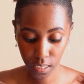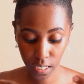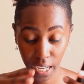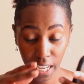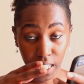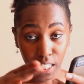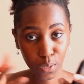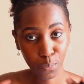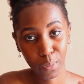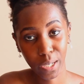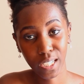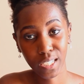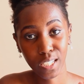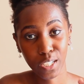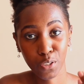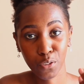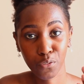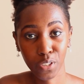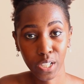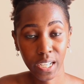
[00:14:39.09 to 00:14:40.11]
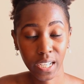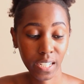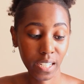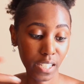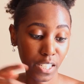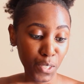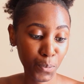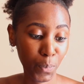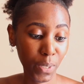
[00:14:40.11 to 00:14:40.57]
expected overhead
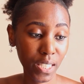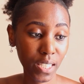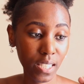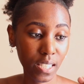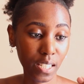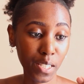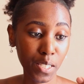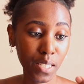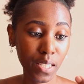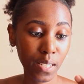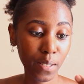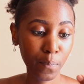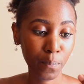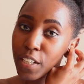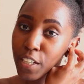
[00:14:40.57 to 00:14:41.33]
expenses.